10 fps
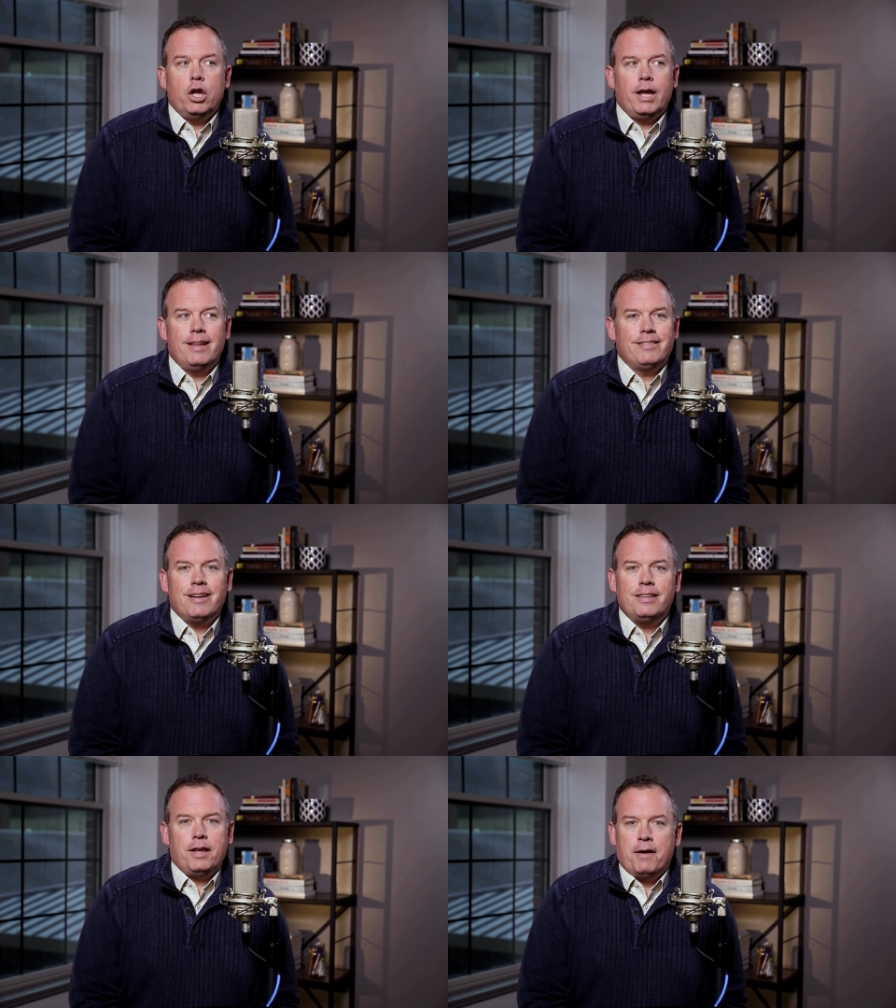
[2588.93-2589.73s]
It's not
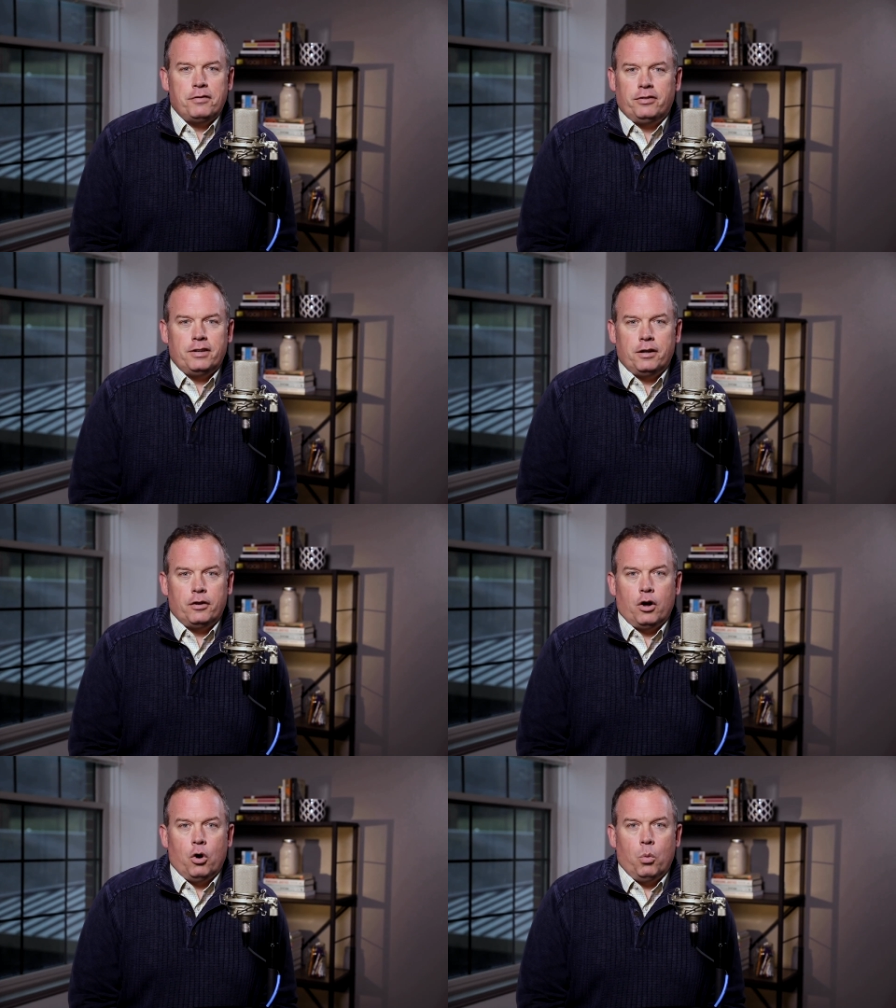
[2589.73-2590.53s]
that you have to send it to
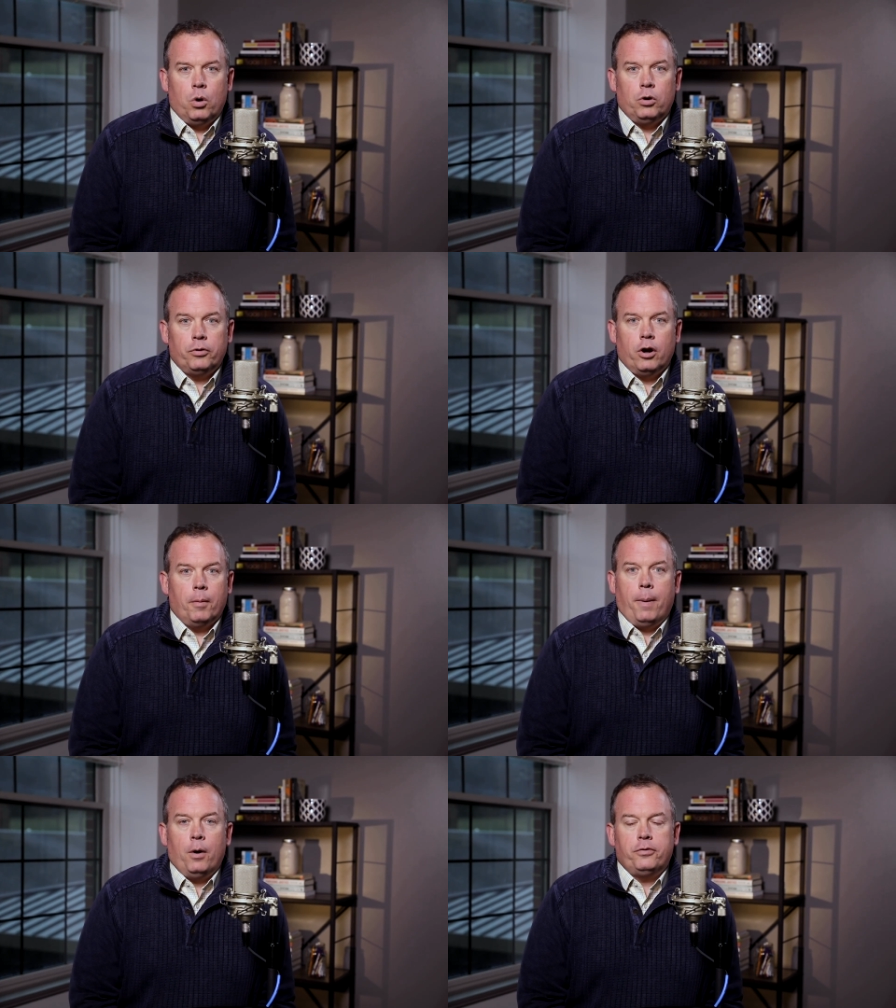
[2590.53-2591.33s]
the whole world or
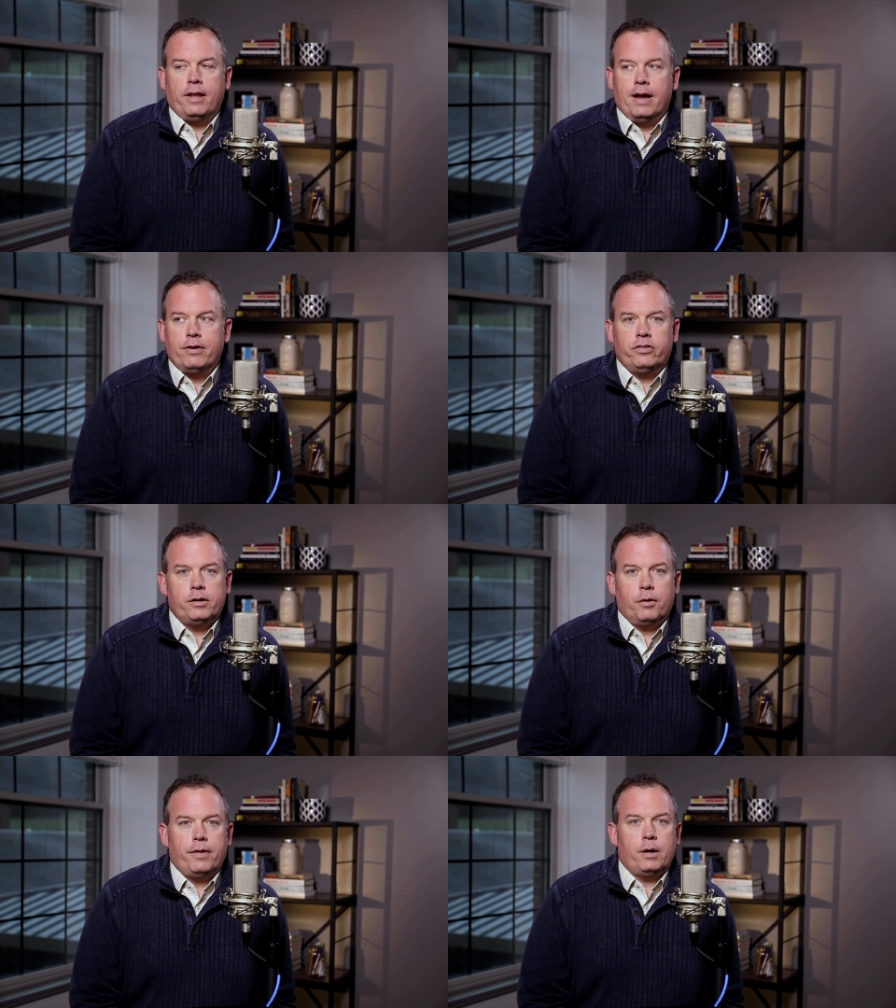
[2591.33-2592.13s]
post every
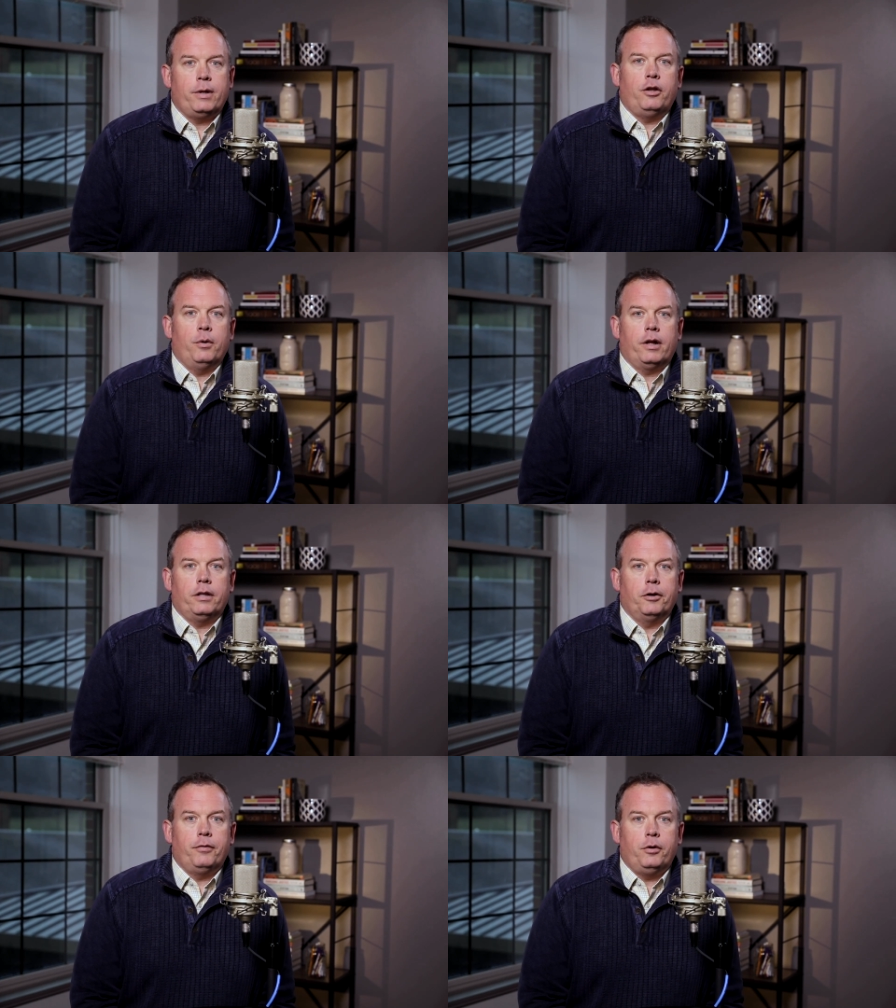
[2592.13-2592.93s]
single thing we do at
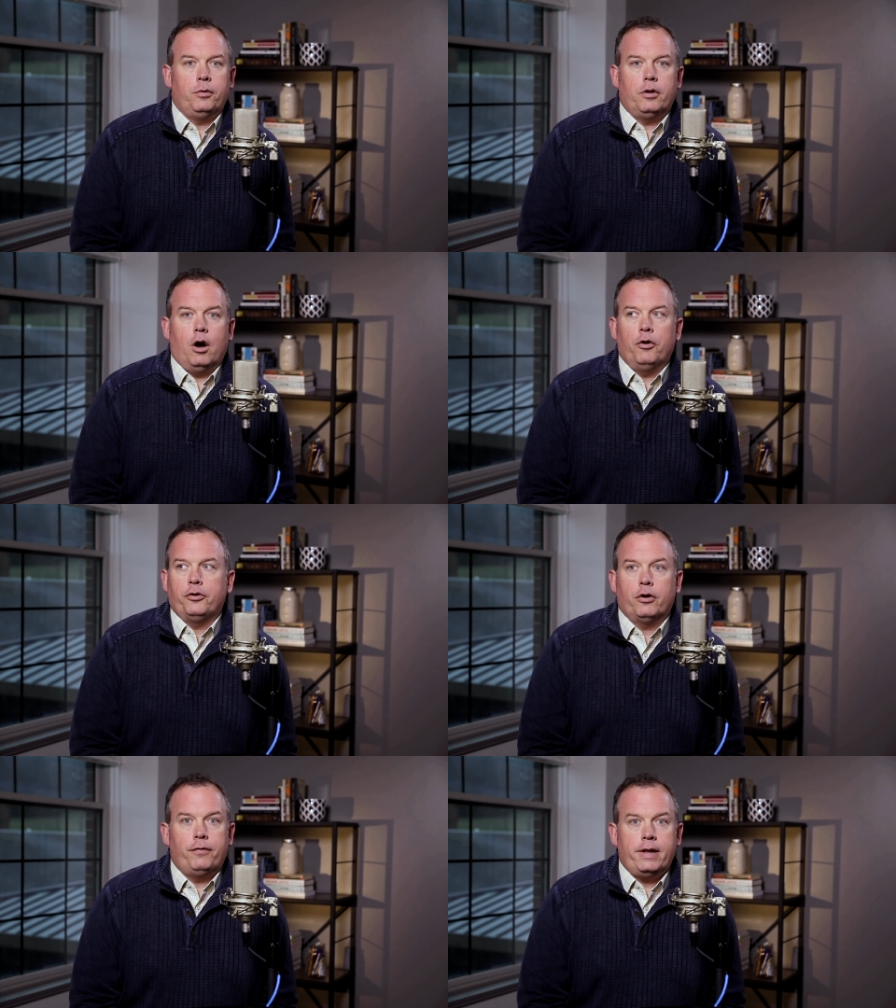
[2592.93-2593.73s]
ClearView on
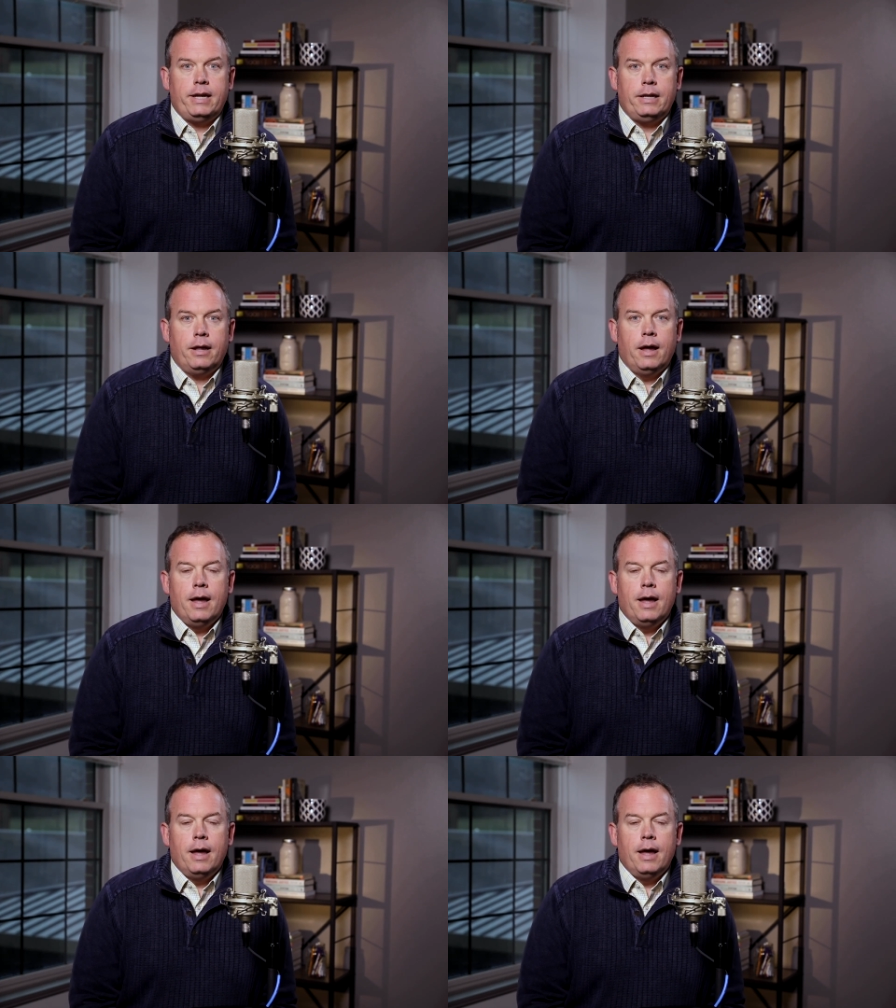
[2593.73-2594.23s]
your feed,